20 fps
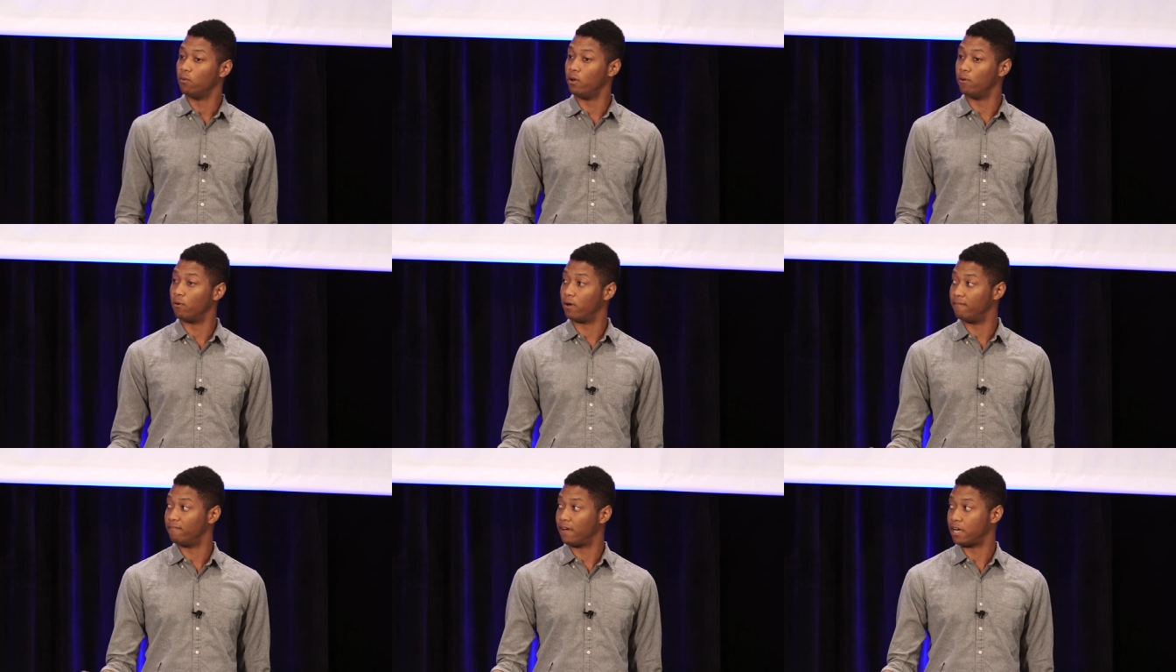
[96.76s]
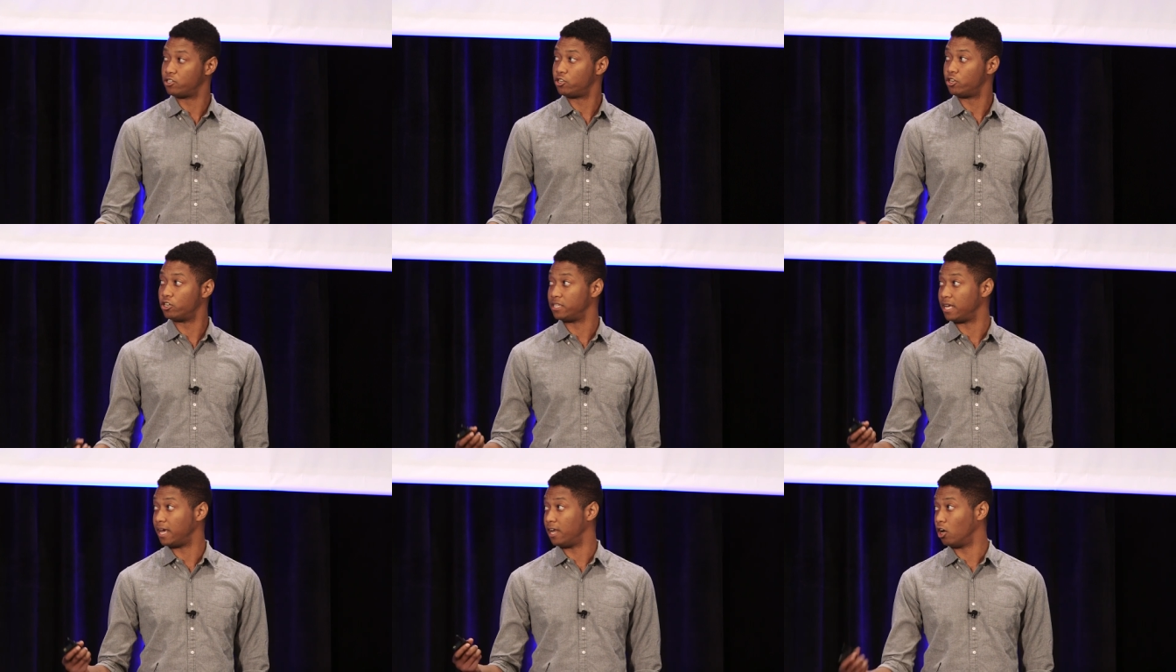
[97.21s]
we were
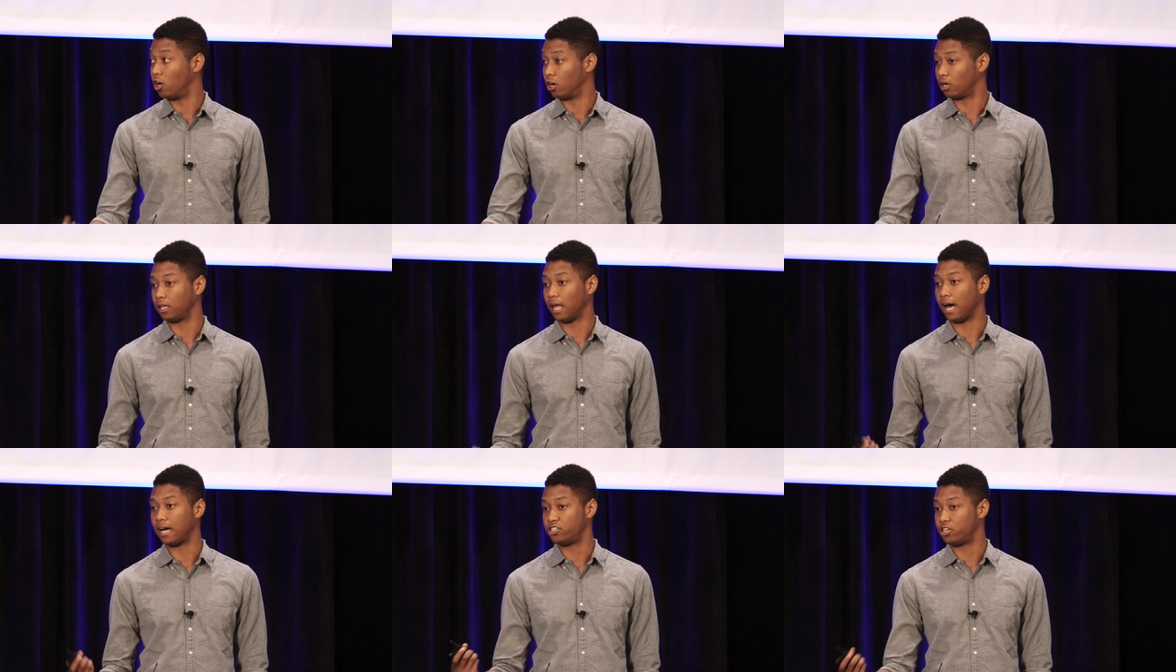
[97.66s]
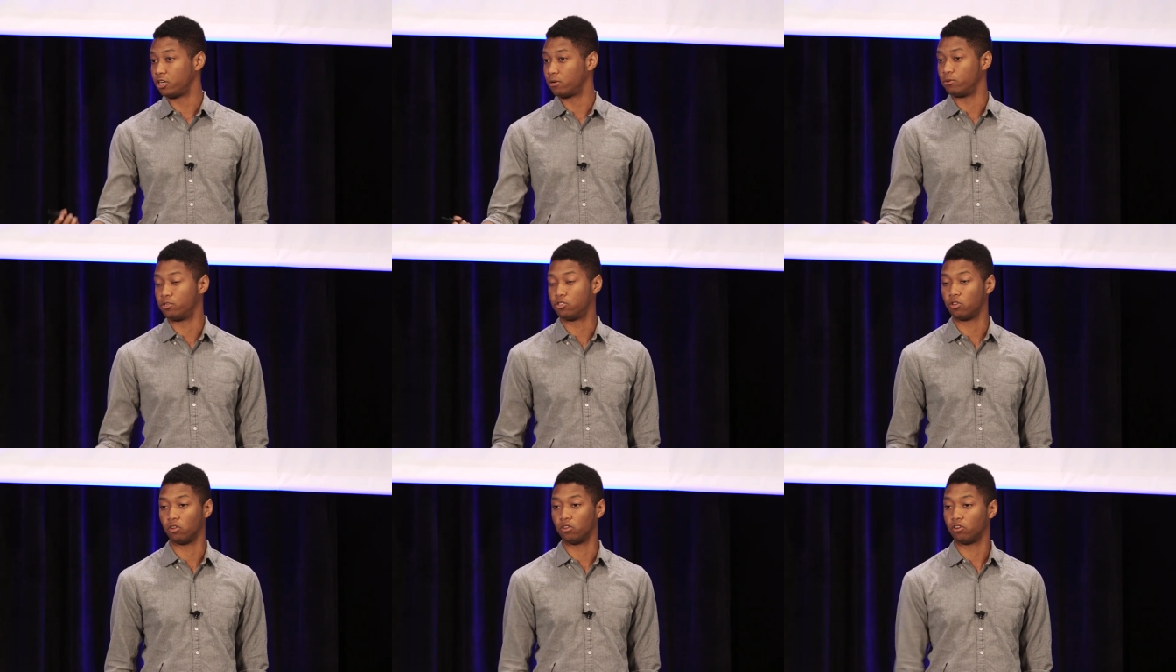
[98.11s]
investors in Hook Logic,
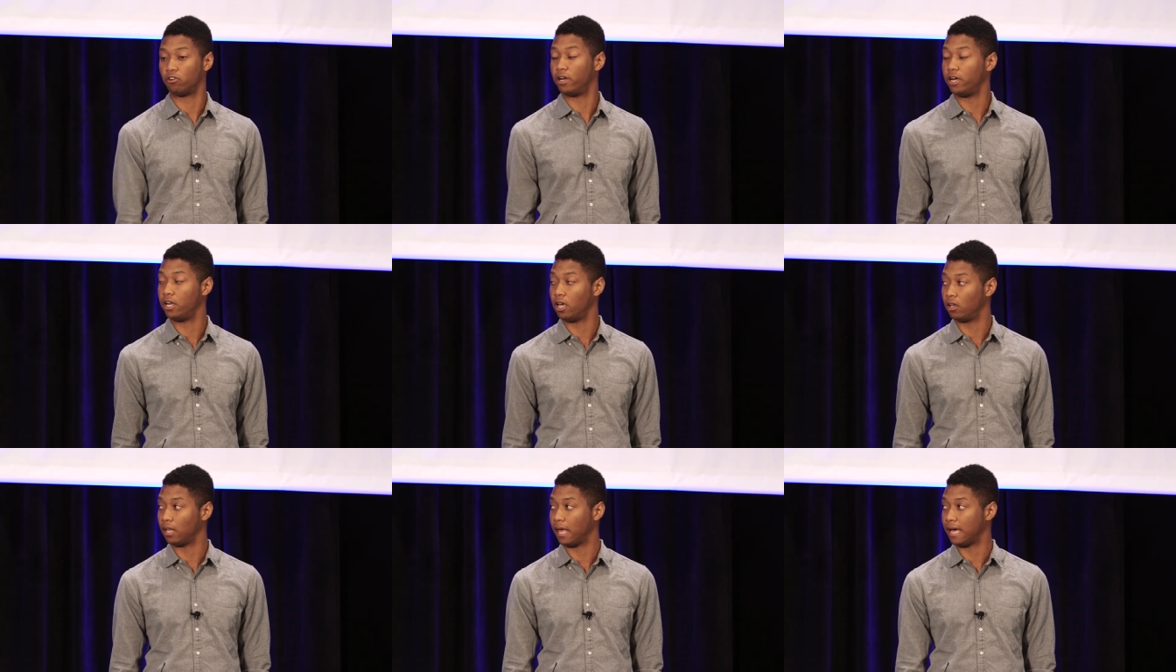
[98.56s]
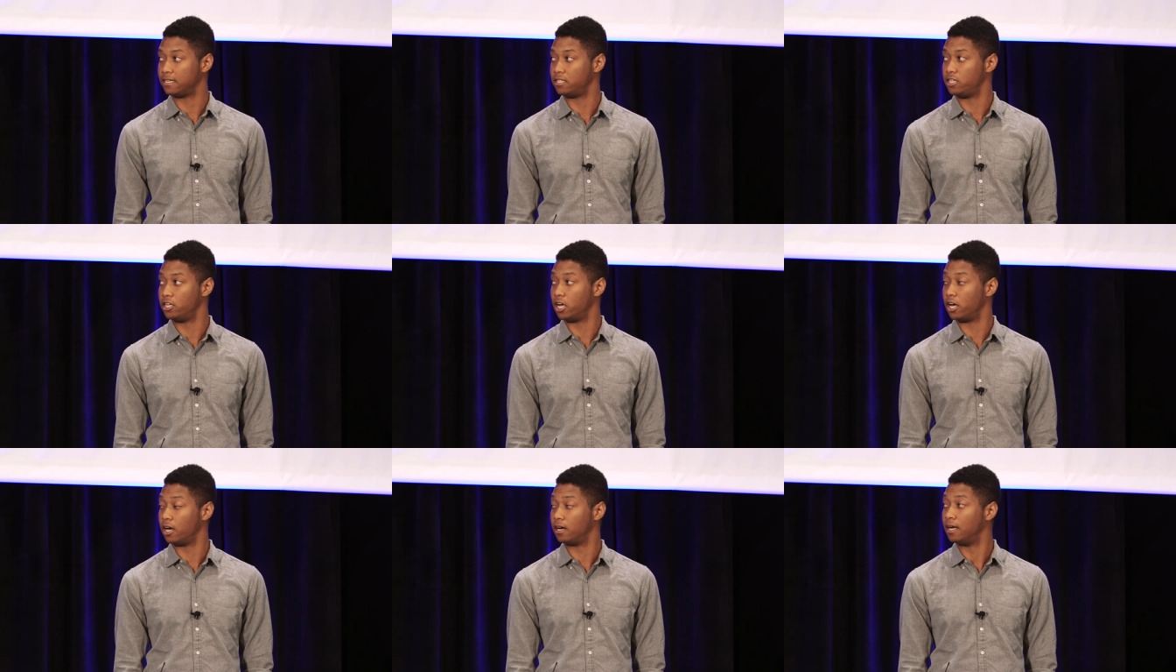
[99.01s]
which sold to Criteo
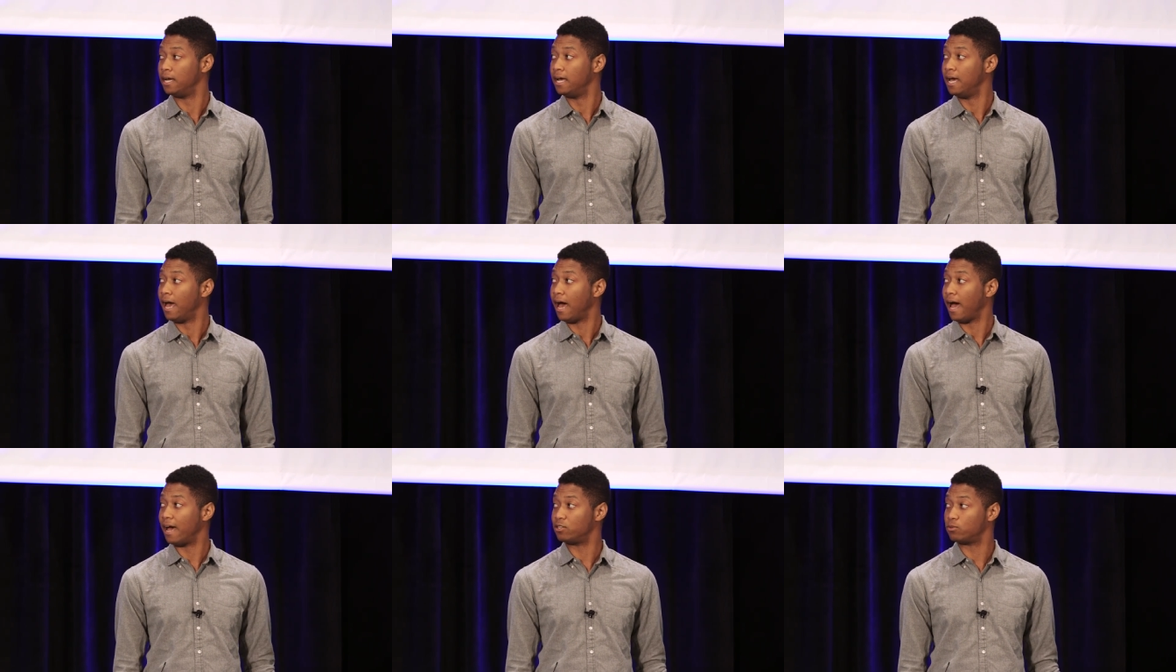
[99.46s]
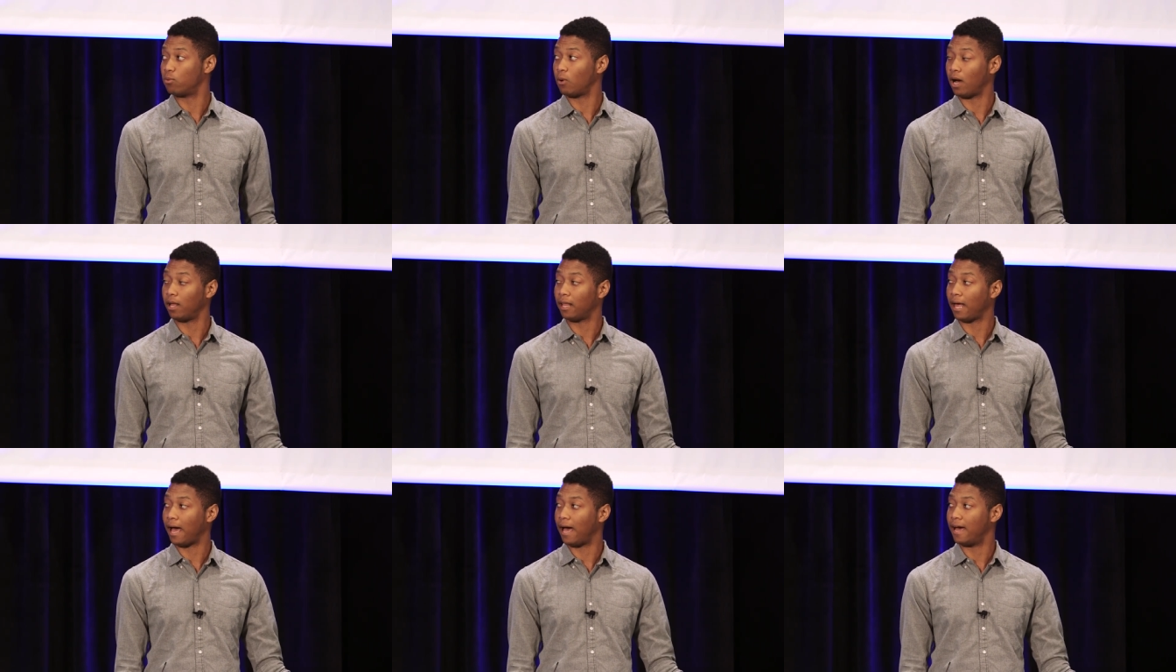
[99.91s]
last year, as
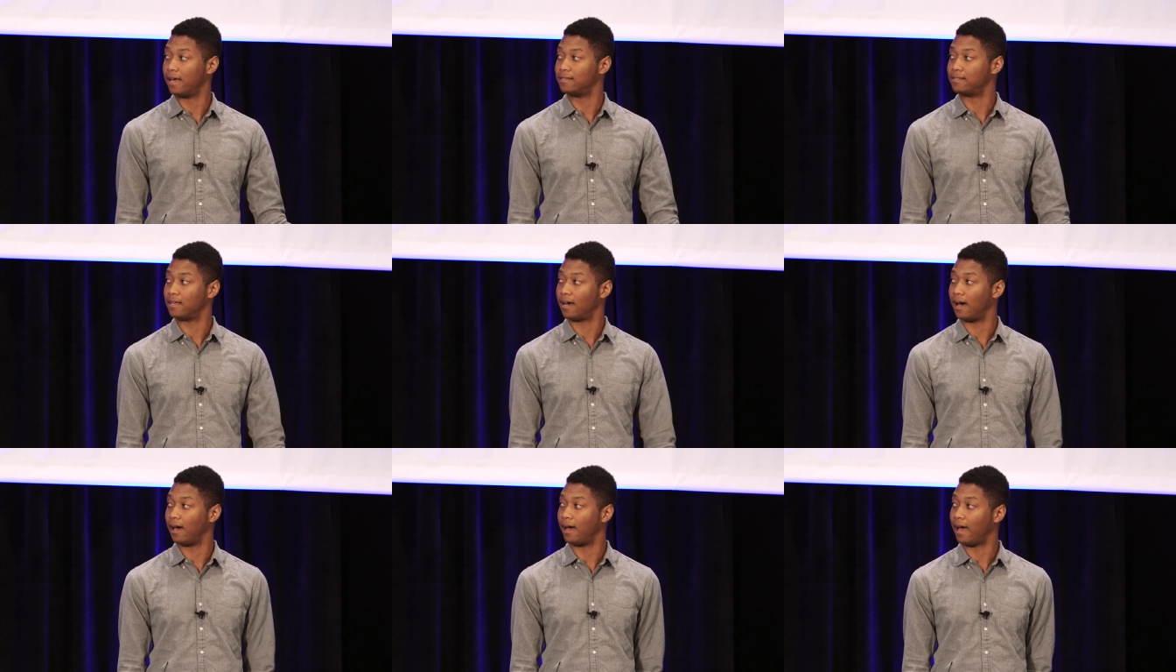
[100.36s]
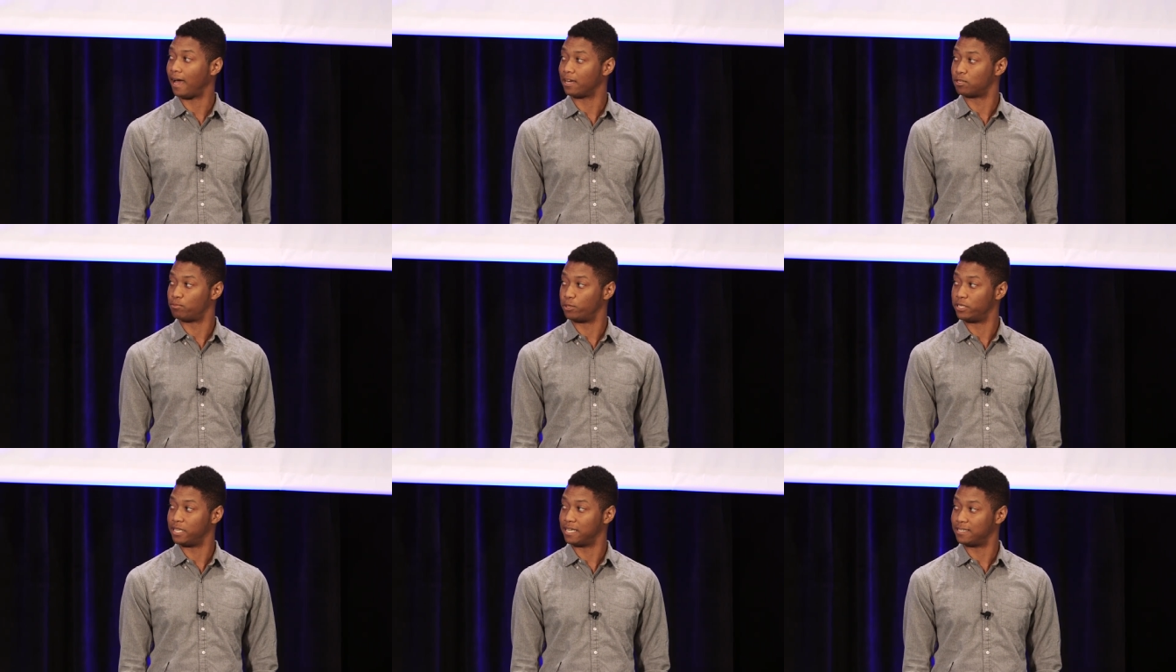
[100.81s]
well as uh,
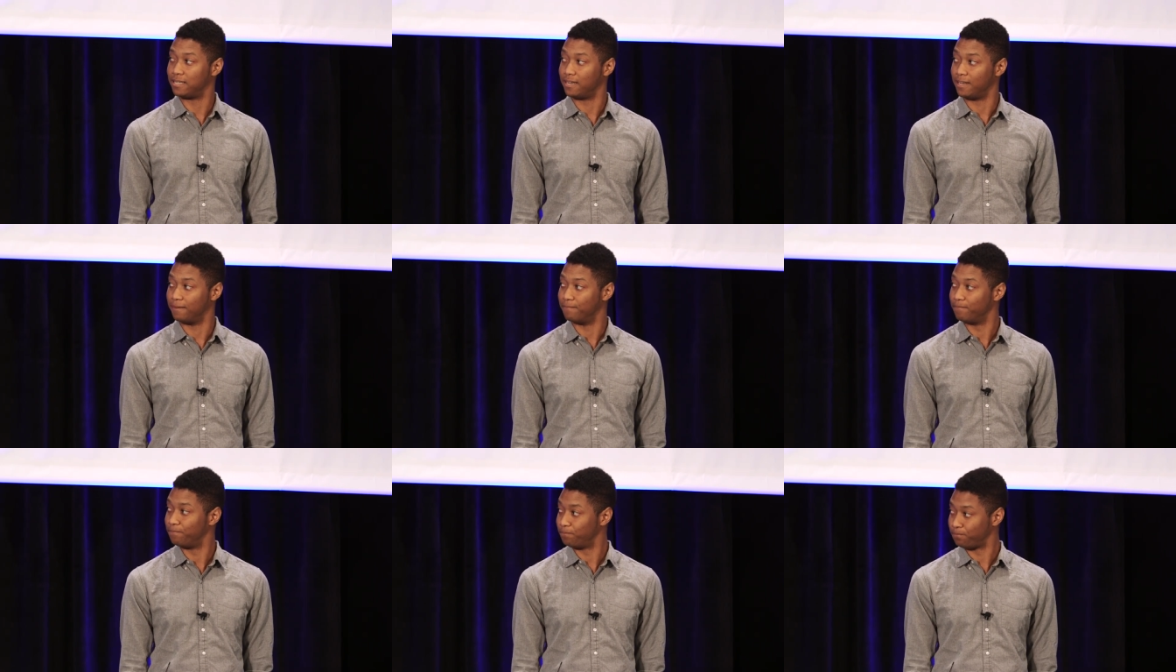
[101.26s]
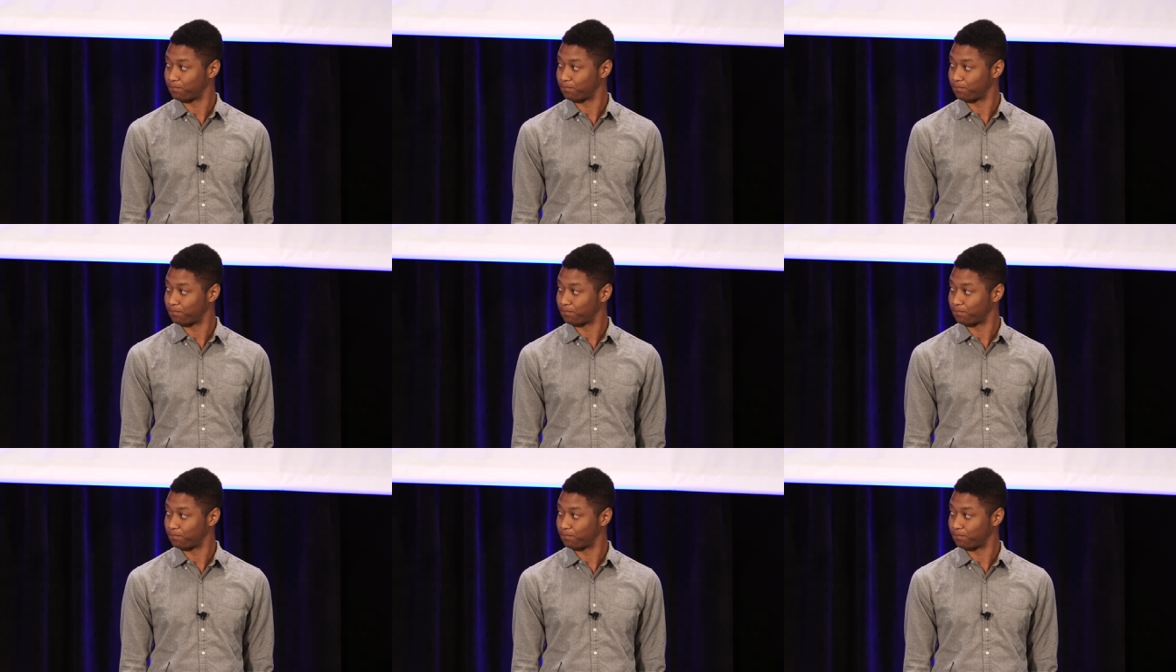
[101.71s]
Experticity.